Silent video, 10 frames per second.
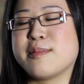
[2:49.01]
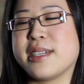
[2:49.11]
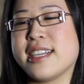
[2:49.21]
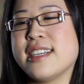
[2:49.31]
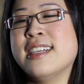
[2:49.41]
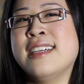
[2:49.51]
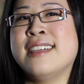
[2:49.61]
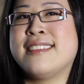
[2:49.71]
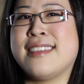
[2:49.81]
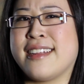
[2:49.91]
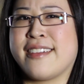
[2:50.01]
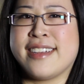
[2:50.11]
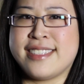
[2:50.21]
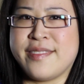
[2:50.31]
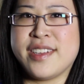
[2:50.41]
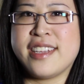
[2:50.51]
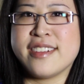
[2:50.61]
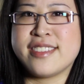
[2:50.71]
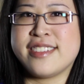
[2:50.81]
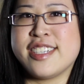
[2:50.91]
We're sending crazy
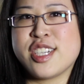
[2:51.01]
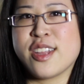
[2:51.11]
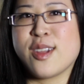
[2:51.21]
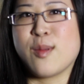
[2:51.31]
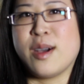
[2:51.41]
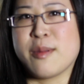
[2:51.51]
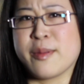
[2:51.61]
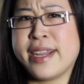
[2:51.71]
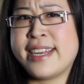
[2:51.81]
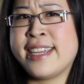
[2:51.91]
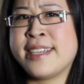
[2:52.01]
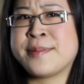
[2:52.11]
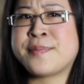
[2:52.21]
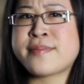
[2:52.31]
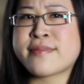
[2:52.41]
videos to each other while we're writing,